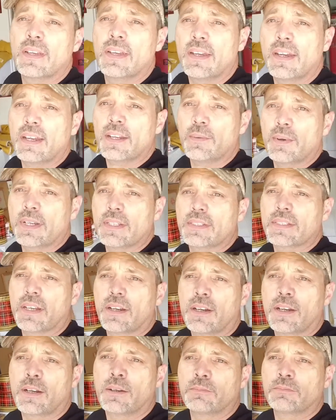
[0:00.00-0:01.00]
Anyways, if
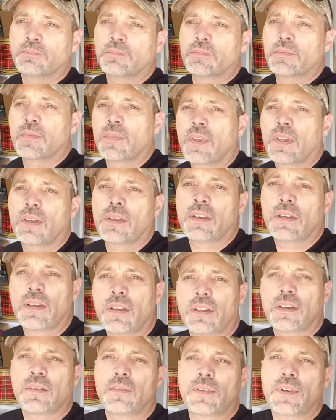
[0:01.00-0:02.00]

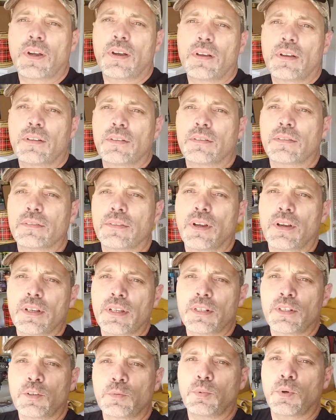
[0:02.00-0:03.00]
y'all
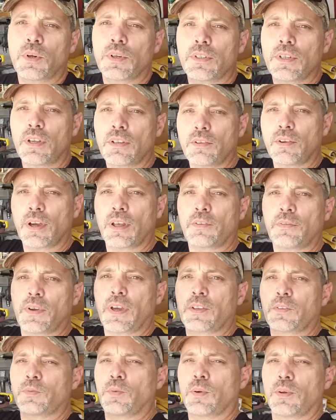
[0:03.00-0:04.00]
get a little bored, y'all know how to
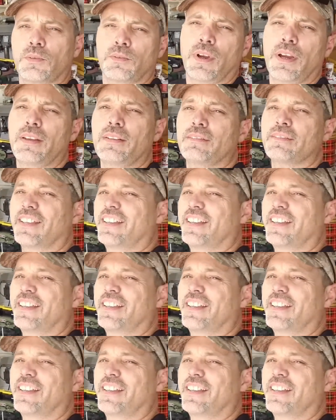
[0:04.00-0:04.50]
fast forward, right?